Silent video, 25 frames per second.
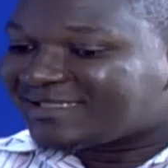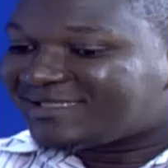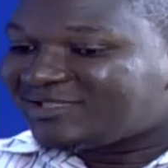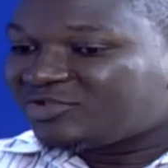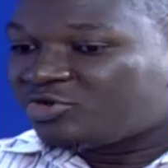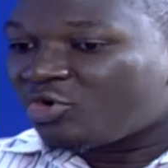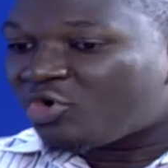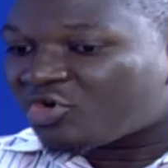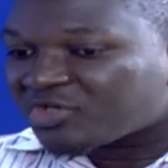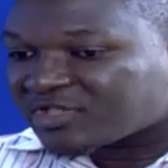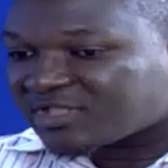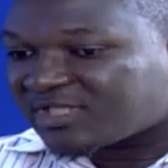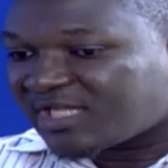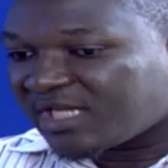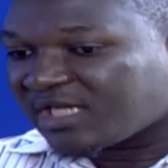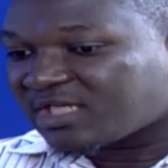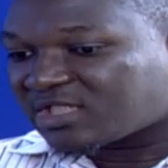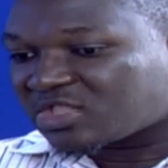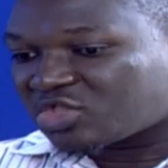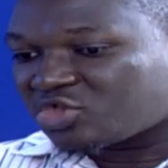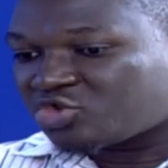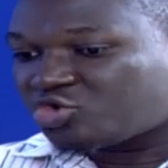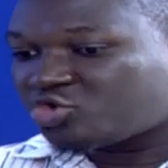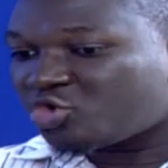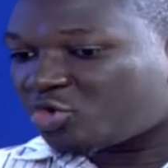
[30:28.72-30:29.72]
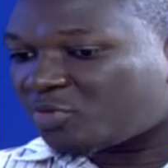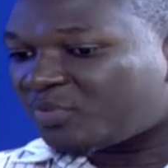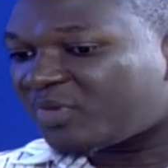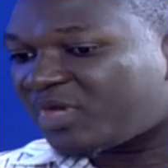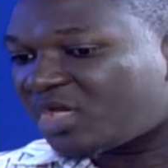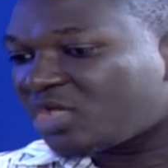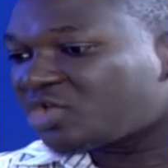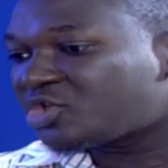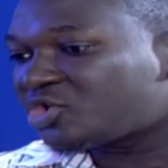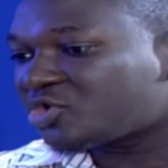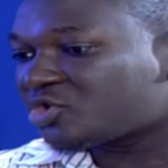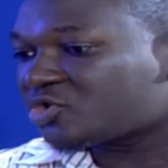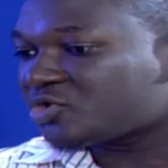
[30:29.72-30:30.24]
those things should be
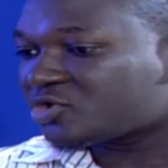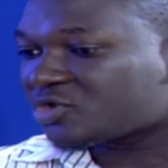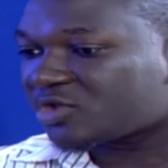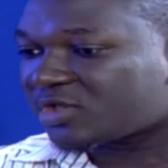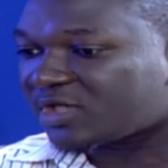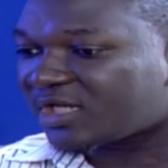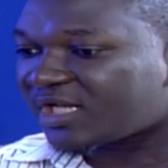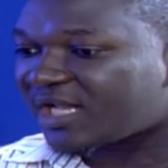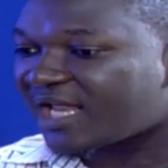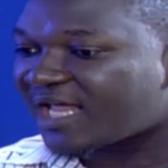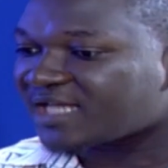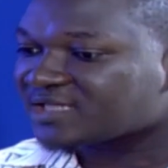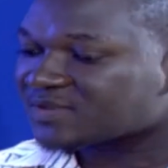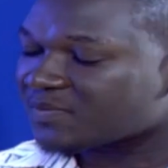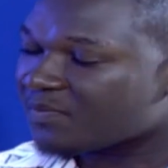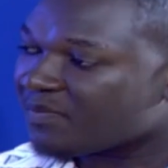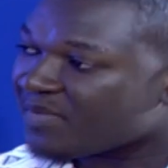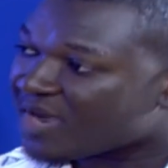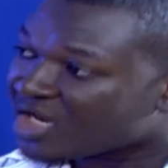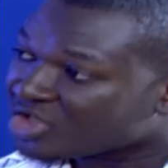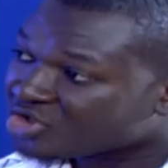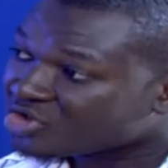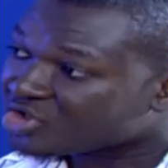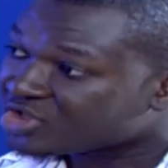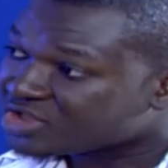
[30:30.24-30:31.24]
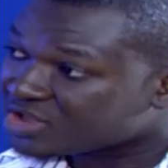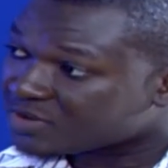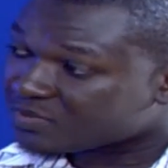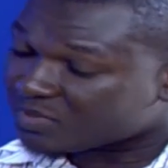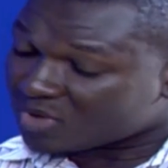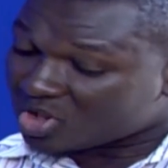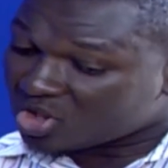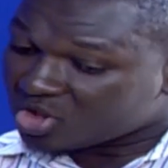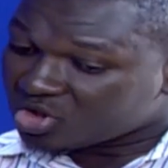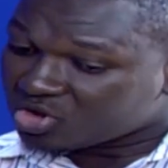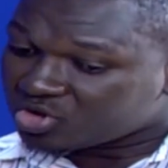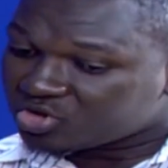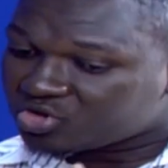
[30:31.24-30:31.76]
institutionalized. Mentorship
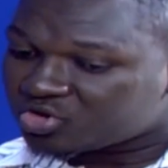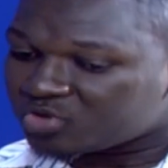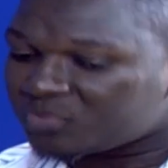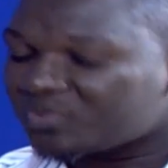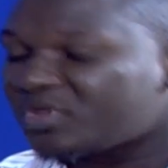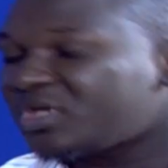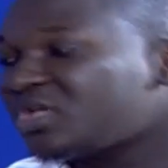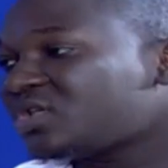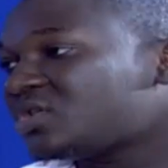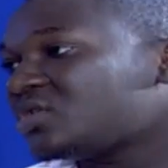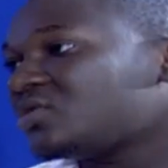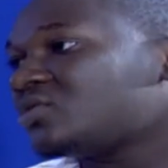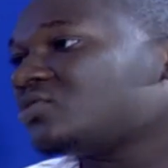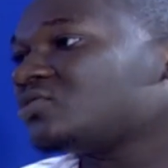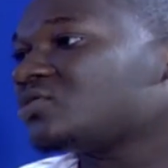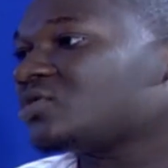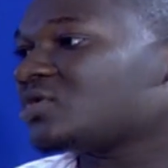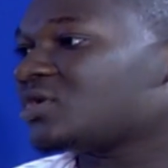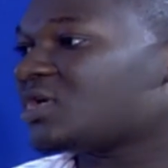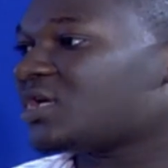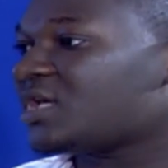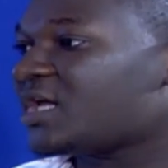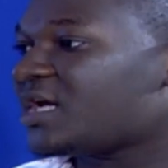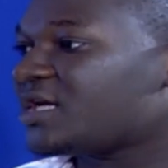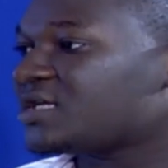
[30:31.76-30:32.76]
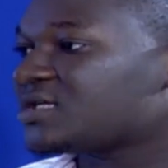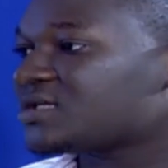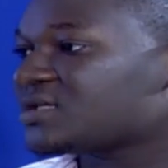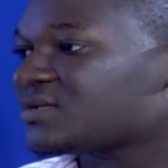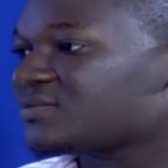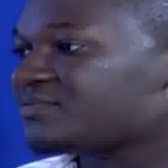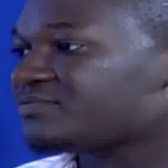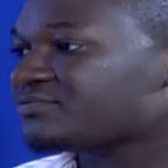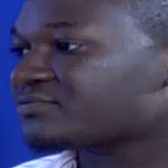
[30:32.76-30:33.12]
should be institutionalized.